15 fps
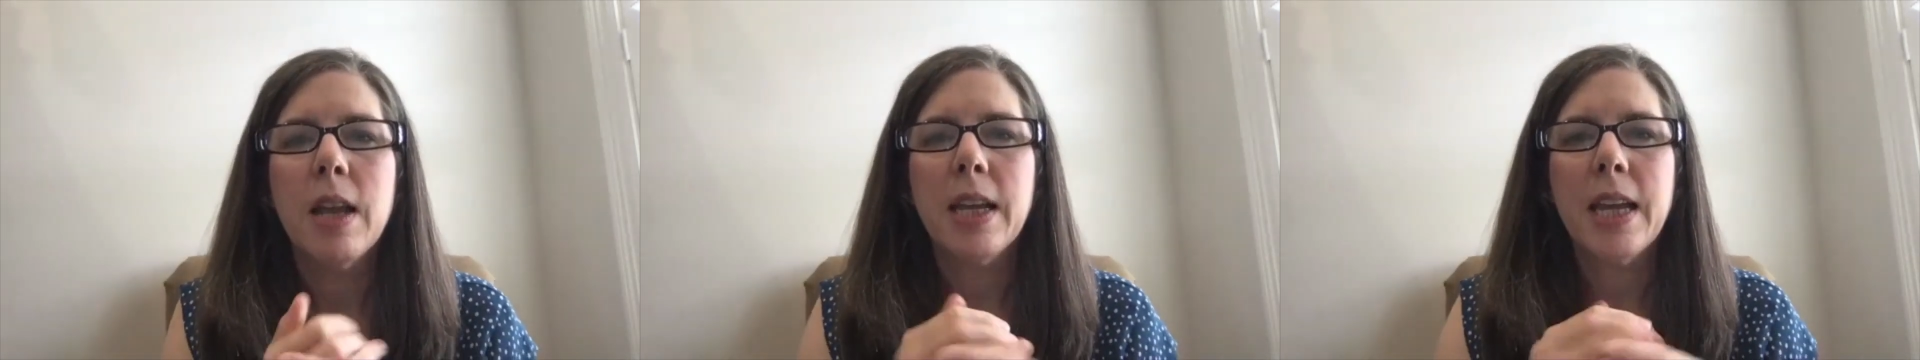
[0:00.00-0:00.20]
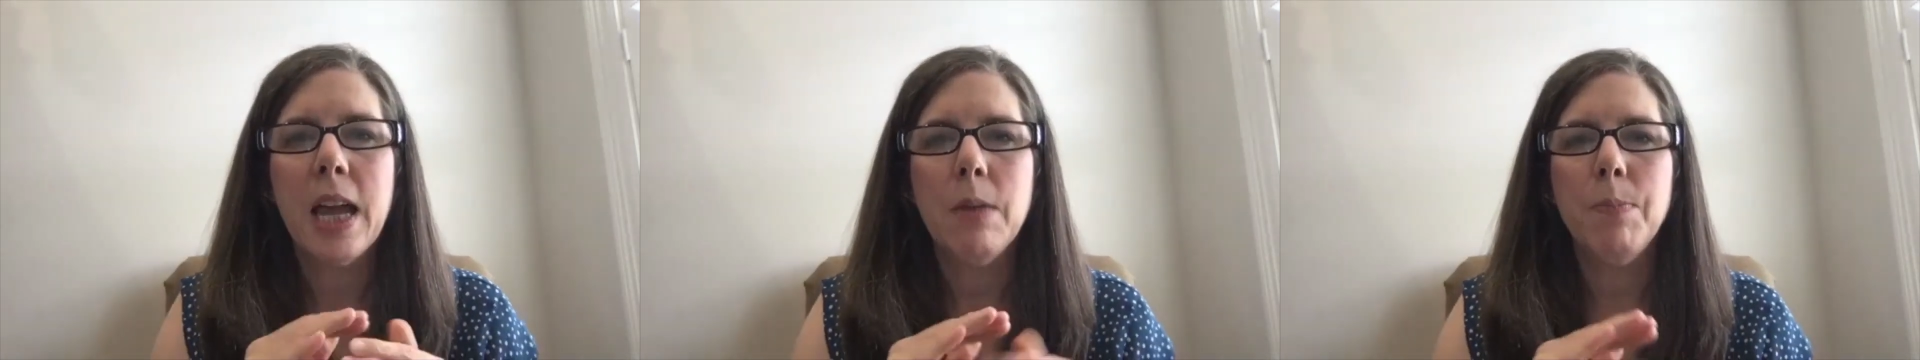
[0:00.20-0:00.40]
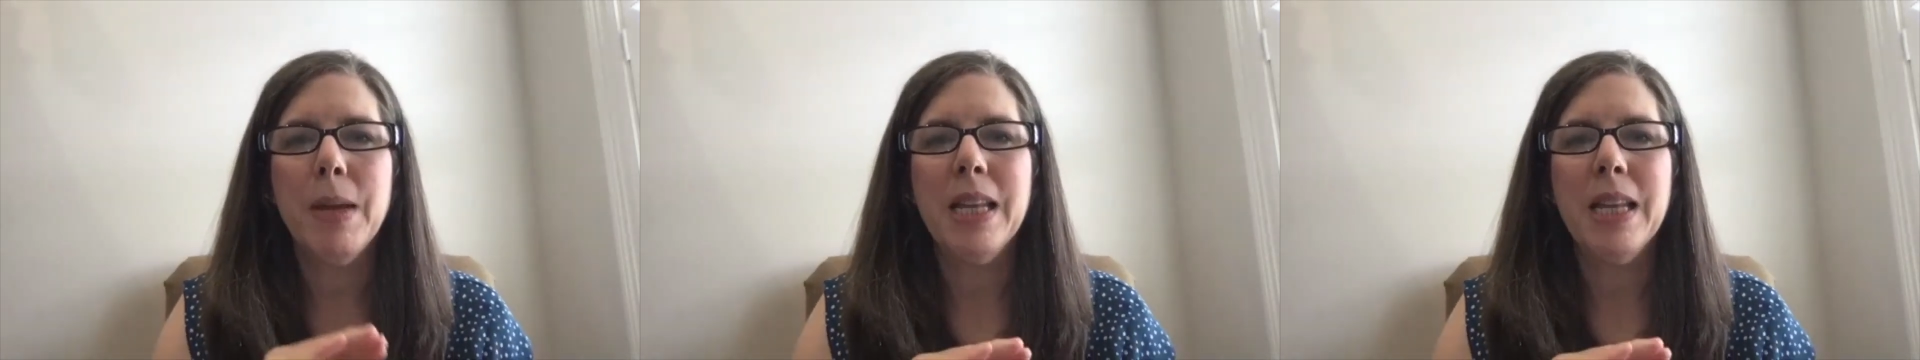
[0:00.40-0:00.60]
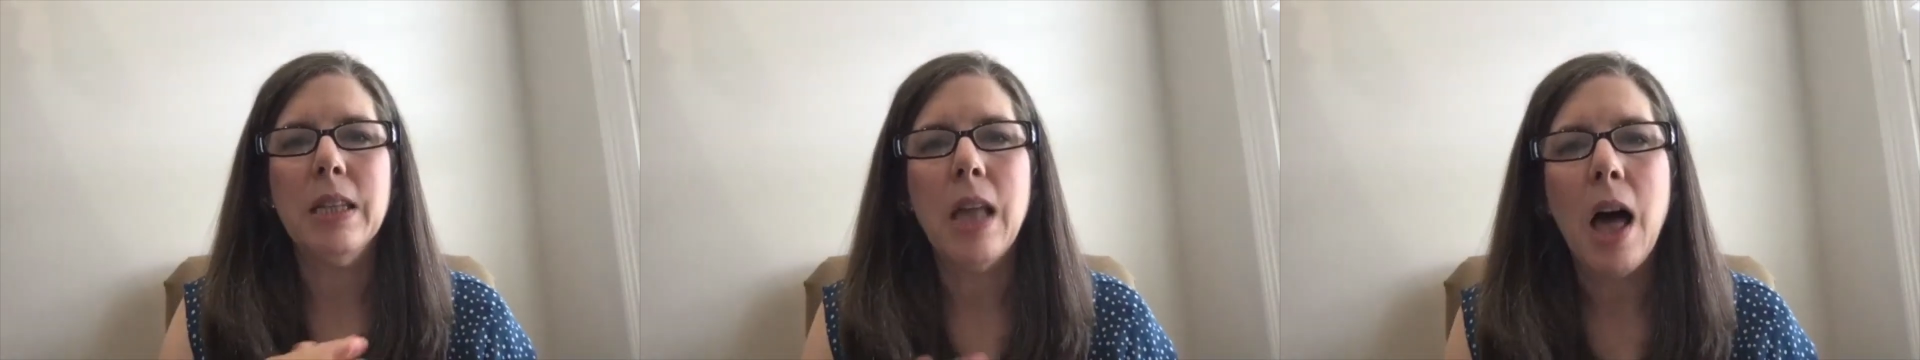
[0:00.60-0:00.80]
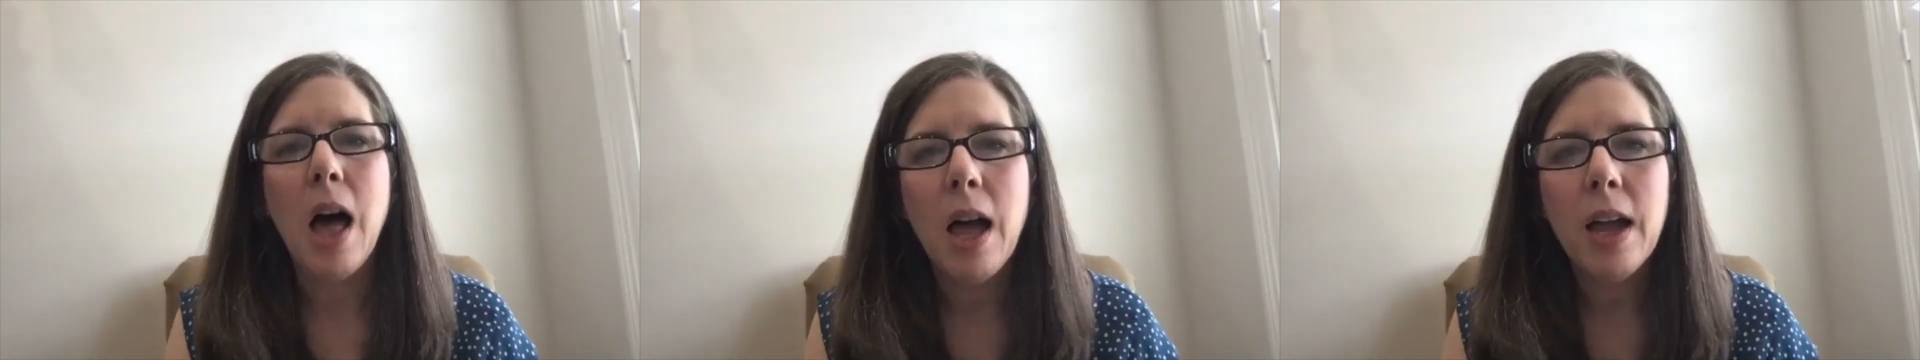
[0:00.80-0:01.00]
can be
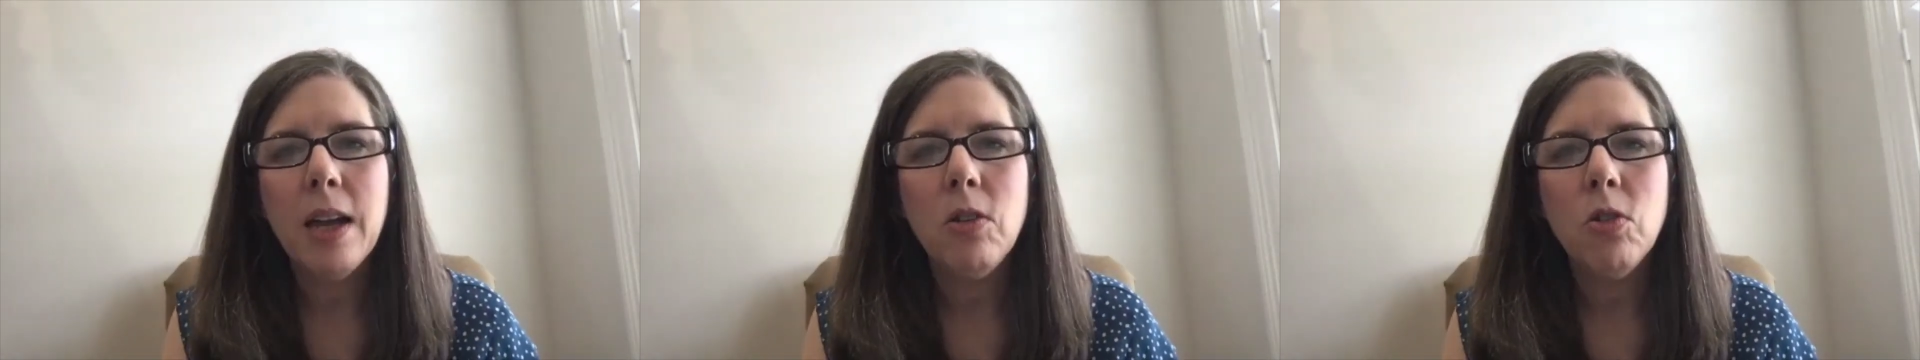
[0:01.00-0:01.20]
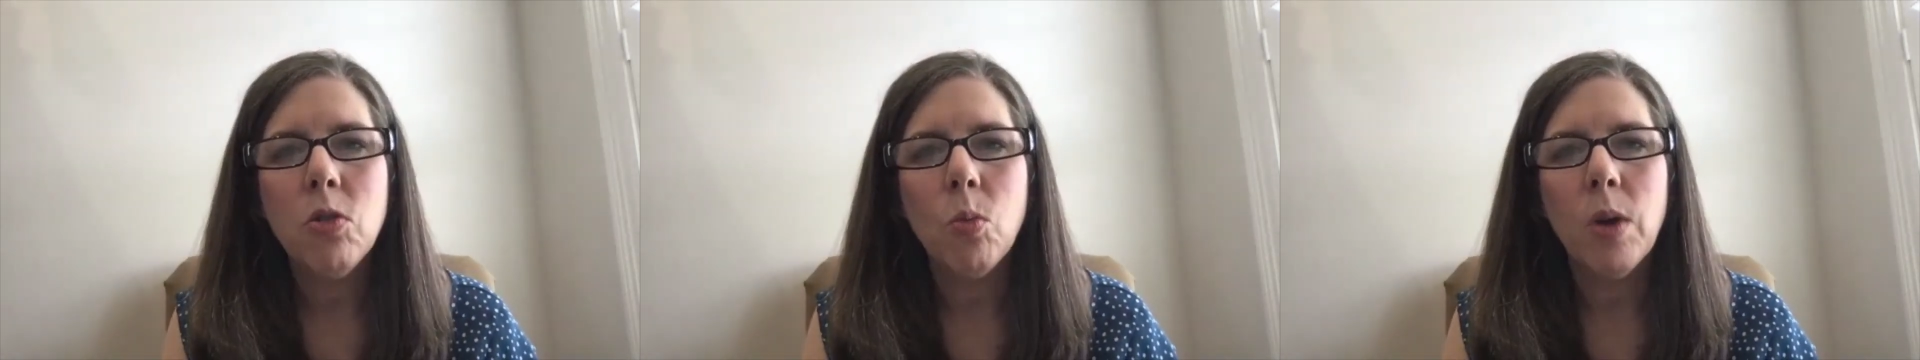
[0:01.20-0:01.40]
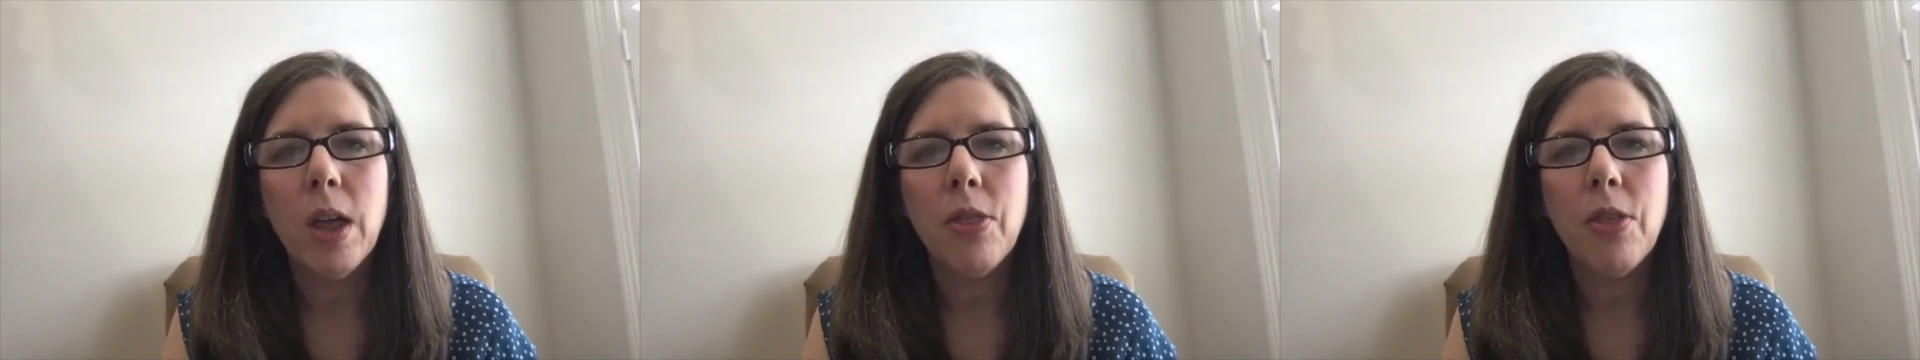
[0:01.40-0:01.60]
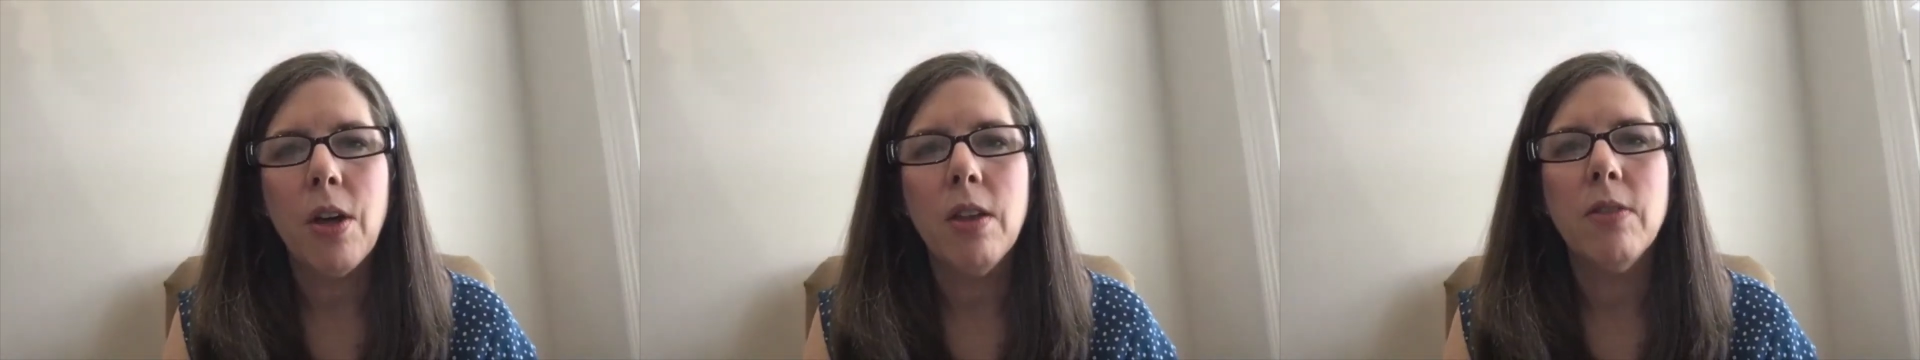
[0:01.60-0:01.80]
lined with